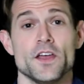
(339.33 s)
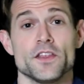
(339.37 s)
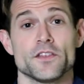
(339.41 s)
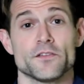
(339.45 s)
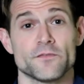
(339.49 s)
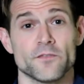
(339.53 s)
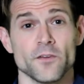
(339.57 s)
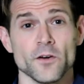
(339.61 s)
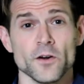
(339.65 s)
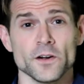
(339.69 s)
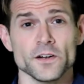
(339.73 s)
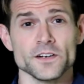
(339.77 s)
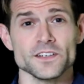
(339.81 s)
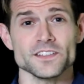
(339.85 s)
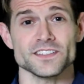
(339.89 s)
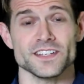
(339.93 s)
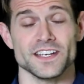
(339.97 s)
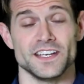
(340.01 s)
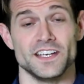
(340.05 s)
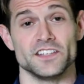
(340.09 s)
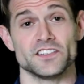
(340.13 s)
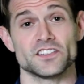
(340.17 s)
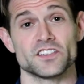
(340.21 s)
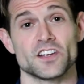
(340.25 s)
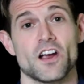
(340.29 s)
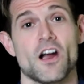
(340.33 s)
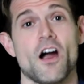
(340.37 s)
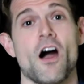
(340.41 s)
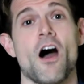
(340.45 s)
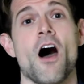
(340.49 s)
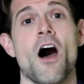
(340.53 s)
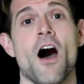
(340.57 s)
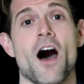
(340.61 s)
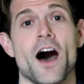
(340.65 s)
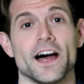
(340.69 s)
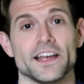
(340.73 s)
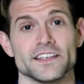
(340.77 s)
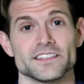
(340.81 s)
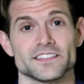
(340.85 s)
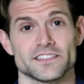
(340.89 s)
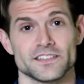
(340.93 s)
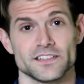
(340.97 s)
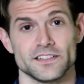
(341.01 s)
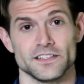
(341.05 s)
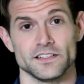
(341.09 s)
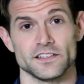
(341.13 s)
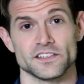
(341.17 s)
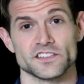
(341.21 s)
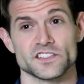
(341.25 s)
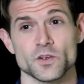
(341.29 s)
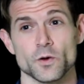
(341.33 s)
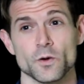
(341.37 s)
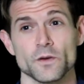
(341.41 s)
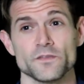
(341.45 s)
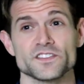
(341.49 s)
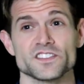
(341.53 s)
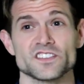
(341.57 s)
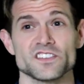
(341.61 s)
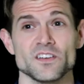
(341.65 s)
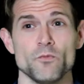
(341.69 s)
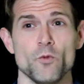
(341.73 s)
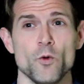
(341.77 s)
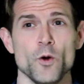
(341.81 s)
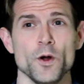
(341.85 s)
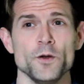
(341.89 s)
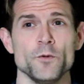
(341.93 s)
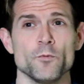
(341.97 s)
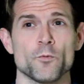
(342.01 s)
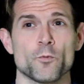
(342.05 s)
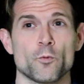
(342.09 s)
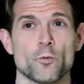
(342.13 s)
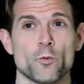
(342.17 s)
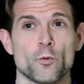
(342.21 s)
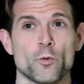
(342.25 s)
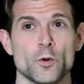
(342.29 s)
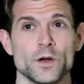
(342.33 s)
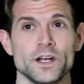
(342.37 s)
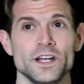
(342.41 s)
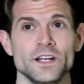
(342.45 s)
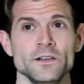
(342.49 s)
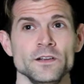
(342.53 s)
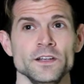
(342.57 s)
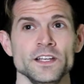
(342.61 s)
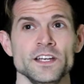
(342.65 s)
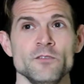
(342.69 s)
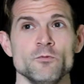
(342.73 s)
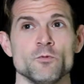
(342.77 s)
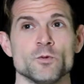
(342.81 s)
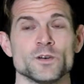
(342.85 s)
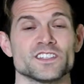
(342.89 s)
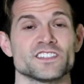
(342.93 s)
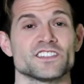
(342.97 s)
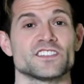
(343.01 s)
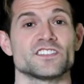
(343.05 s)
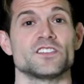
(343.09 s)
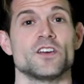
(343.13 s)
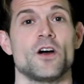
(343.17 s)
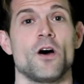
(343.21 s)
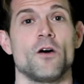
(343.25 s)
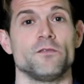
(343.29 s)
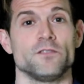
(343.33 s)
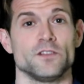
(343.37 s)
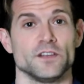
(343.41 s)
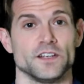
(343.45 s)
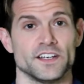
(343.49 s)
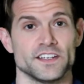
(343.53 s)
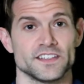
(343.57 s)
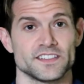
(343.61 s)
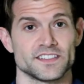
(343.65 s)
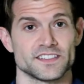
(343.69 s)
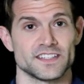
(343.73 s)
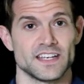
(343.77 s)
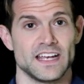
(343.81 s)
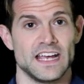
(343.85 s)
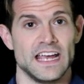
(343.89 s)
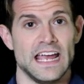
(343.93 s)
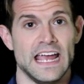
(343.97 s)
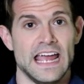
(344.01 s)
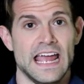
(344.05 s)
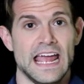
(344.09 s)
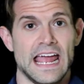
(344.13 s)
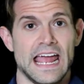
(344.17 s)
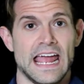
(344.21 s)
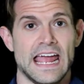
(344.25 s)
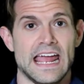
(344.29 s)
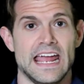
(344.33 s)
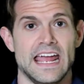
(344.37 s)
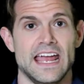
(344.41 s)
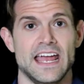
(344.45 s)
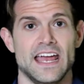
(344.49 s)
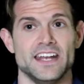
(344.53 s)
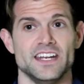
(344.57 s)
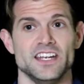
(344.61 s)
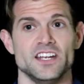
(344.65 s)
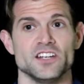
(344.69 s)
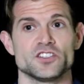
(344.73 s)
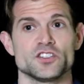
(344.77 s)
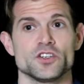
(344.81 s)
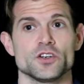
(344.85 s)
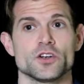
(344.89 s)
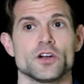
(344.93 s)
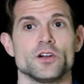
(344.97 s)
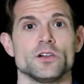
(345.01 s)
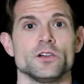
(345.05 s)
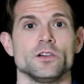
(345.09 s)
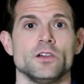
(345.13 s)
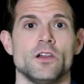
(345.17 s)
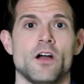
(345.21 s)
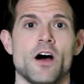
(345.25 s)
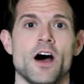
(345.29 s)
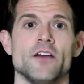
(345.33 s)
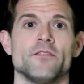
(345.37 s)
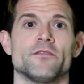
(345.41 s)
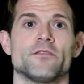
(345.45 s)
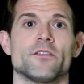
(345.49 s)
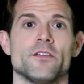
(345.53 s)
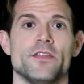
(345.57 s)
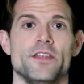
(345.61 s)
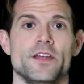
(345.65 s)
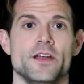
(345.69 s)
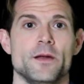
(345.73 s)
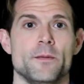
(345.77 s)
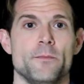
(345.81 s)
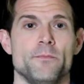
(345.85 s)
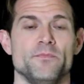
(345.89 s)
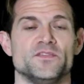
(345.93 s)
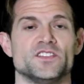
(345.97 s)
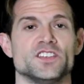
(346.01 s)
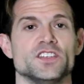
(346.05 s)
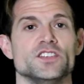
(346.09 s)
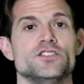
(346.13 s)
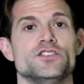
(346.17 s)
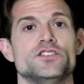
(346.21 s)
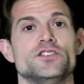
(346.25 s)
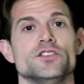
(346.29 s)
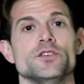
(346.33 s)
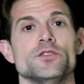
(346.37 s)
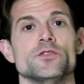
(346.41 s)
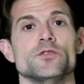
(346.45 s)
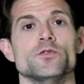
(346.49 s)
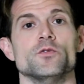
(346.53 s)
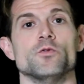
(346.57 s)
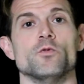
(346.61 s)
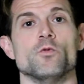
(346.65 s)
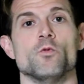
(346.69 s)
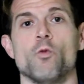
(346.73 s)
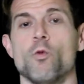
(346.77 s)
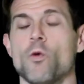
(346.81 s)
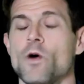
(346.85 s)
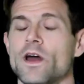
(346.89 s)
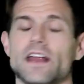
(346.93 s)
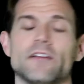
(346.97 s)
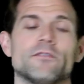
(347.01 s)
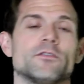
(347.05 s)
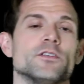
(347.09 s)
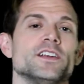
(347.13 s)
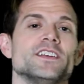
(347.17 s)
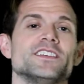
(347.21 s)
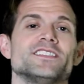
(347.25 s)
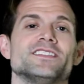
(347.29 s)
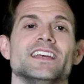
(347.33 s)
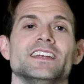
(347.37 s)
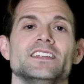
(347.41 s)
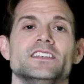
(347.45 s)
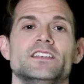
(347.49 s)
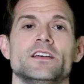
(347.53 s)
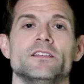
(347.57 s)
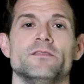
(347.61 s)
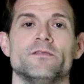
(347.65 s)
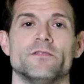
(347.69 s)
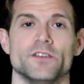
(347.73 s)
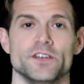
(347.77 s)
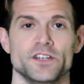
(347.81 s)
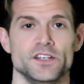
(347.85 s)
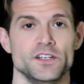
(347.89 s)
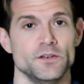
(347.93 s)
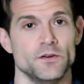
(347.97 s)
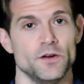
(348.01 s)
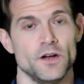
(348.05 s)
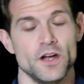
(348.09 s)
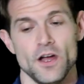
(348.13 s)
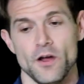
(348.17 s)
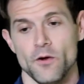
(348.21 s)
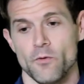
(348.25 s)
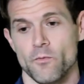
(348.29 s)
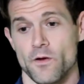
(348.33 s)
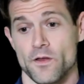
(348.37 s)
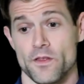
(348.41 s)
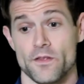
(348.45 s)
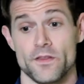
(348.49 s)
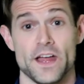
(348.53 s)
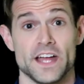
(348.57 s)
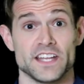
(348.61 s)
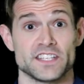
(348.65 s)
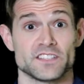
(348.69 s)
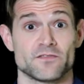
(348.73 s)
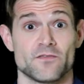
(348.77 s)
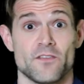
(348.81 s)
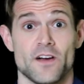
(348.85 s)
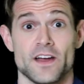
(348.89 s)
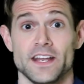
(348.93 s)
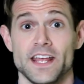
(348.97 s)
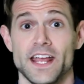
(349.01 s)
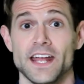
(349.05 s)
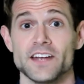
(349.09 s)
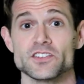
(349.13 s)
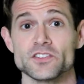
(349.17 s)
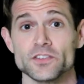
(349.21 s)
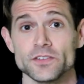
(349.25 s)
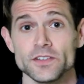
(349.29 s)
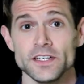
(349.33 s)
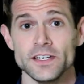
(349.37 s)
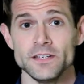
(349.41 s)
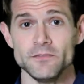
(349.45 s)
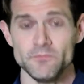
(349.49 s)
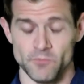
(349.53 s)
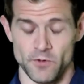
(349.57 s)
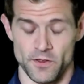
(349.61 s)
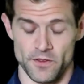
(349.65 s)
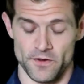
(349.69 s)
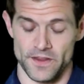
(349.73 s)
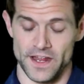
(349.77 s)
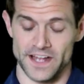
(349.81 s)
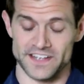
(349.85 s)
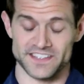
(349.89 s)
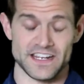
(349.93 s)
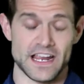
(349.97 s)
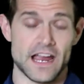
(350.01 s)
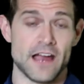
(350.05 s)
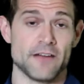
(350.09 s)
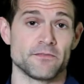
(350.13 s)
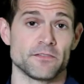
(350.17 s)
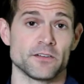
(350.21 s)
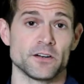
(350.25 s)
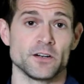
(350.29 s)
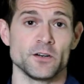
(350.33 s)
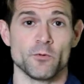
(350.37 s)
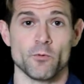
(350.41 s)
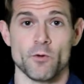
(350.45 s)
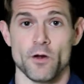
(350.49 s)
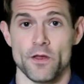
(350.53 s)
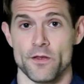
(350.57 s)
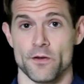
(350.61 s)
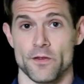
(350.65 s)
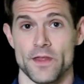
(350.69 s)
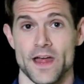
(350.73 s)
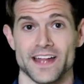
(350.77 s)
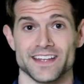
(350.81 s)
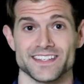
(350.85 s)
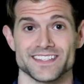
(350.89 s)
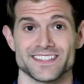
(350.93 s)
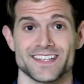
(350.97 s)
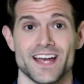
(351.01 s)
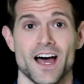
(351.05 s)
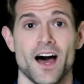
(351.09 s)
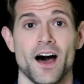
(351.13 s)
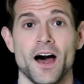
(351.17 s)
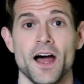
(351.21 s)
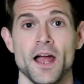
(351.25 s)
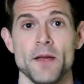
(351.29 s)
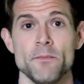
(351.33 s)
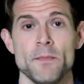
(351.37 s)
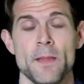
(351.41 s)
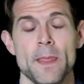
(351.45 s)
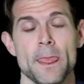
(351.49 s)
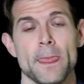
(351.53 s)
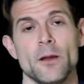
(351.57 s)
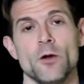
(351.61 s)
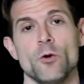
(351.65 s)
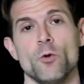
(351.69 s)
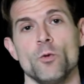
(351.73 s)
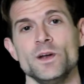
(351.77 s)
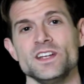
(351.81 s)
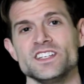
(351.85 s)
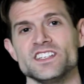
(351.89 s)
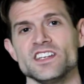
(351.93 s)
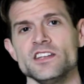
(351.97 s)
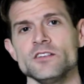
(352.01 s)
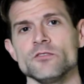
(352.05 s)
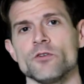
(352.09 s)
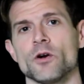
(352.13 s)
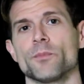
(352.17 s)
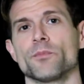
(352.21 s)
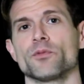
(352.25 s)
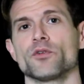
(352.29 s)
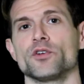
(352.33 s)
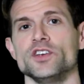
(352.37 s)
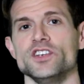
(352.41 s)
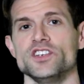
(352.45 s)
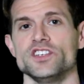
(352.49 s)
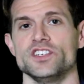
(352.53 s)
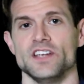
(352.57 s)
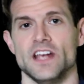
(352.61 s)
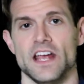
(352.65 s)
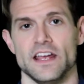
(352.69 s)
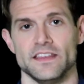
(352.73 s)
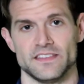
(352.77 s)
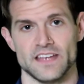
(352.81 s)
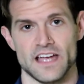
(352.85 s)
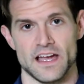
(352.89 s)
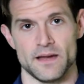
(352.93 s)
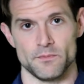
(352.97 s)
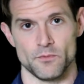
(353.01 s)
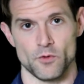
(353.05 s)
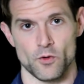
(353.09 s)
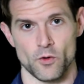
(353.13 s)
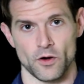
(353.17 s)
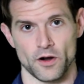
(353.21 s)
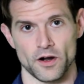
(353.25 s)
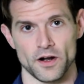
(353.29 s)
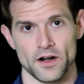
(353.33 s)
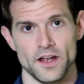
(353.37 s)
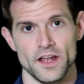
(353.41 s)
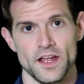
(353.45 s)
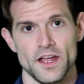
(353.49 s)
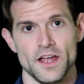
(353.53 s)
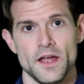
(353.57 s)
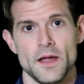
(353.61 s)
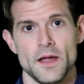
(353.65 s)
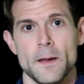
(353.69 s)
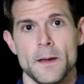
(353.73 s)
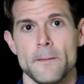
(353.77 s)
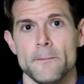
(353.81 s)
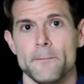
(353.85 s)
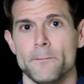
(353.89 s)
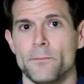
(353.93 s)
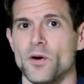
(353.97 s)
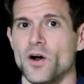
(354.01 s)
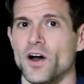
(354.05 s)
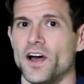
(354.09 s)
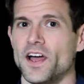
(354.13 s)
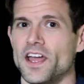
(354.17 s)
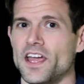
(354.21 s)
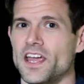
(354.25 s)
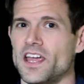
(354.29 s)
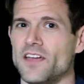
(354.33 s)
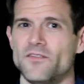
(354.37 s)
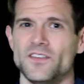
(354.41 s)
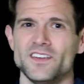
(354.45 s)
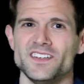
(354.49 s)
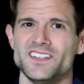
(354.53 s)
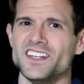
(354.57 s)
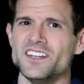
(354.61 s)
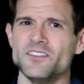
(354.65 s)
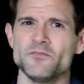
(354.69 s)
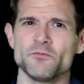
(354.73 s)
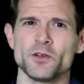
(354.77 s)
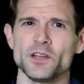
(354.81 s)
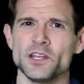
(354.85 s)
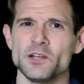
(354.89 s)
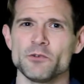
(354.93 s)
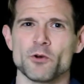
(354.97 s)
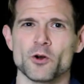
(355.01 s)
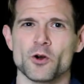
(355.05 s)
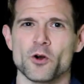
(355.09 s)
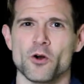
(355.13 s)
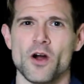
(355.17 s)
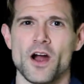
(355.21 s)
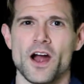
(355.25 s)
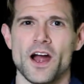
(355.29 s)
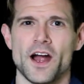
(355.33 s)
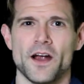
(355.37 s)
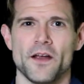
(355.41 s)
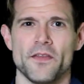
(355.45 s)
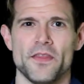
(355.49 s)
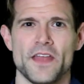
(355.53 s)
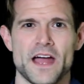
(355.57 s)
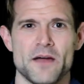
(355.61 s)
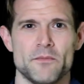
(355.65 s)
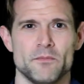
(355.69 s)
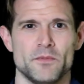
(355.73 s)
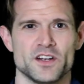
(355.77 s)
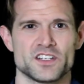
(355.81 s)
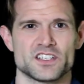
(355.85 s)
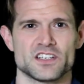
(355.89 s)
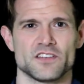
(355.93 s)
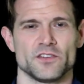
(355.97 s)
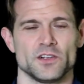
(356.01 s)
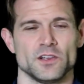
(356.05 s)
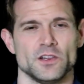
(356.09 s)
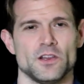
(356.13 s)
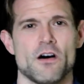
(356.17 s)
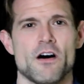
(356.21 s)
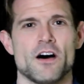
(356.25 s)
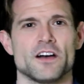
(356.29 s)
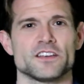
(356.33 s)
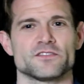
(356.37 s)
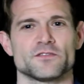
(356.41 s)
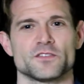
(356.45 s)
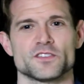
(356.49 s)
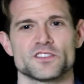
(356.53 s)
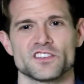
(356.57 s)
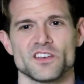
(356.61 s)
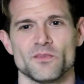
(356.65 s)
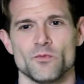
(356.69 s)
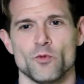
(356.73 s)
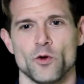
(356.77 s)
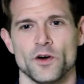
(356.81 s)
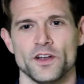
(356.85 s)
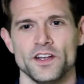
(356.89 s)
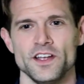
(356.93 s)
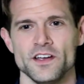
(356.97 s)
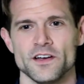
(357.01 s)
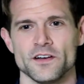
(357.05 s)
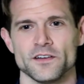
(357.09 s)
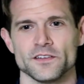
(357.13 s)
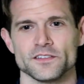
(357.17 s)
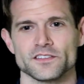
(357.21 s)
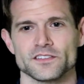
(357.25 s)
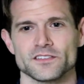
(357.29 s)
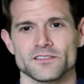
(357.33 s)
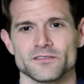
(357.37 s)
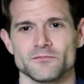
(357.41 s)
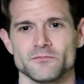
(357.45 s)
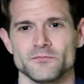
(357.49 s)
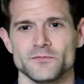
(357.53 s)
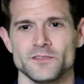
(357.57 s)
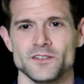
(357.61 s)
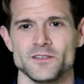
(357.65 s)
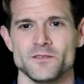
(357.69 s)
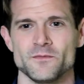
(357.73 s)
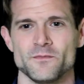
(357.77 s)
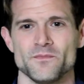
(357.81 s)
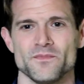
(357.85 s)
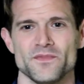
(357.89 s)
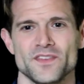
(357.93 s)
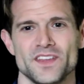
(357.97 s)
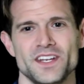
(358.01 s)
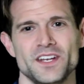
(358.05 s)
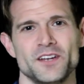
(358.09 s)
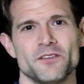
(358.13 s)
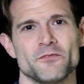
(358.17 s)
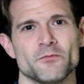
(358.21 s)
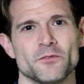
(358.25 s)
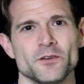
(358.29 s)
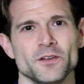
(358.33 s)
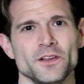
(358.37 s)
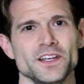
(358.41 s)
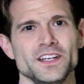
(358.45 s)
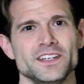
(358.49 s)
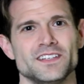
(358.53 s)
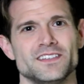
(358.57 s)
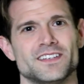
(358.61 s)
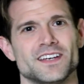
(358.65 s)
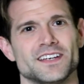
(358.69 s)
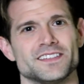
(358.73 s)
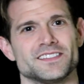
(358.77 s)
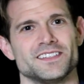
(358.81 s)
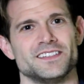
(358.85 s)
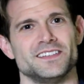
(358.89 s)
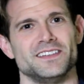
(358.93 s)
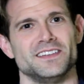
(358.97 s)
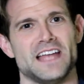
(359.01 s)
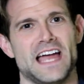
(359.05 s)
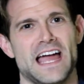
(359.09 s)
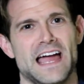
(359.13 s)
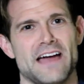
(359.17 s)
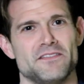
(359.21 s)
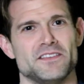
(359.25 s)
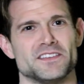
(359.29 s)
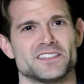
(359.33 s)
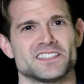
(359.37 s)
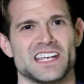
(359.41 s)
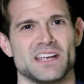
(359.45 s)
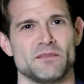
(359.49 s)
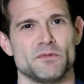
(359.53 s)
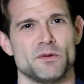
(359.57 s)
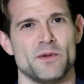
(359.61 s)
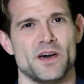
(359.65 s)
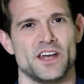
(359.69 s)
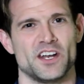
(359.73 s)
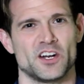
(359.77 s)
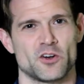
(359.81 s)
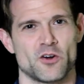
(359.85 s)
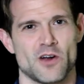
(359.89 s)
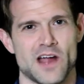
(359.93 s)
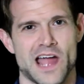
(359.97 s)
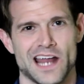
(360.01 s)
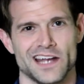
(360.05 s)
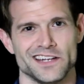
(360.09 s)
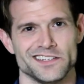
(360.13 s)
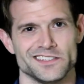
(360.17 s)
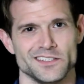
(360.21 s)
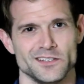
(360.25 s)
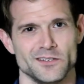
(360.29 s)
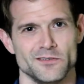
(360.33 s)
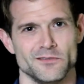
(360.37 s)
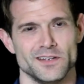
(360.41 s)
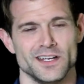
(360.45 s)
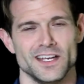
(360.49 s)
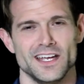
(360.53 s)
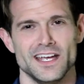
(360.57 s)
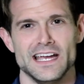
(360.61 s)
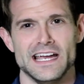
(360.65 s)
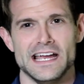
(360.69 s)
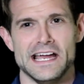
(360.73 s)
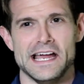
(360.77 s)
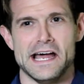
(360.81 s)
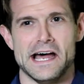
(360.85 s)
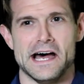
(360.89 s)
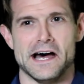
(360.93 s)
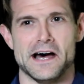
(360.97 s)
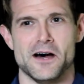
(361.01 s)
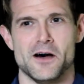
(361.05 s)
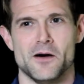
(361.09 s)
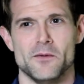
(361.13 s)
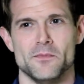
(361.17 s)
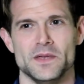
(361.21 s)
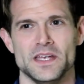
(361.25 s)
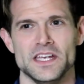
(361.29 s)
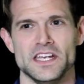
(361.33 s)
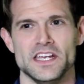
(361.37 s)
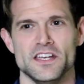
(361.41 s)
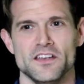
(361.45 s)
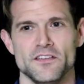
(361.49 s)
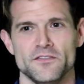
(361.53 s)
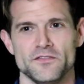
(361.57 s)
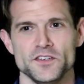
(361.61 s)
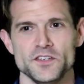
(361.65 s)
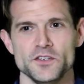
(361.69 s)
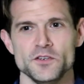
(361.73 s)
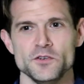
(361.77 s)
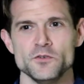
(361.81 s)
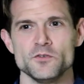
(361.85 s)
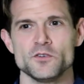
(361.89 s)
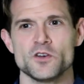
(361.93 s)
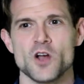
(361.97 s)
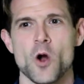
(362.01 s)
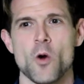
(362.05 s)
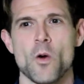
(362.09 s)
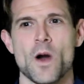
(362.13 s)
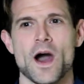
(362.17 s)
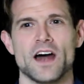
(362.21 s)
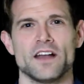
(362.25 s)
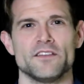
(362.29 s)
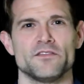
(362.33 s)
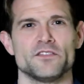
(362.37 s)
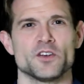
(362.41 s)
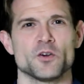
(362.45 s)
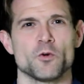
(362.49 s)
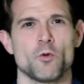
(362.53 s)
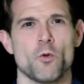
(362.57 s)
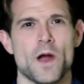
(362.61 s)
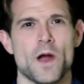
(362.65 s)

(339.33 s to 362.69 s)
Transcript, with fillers: The first is cost. So if someone really was selfless, and it took a lot for them to do whatever it is they did for you, whether that's financially, whether that's effort, whether that's time. We tend to appreciate that more. But if it didn't really require that much of a loss for someone else, well, then it really doesn't have the same amount of gratitude. Um, if you go out of your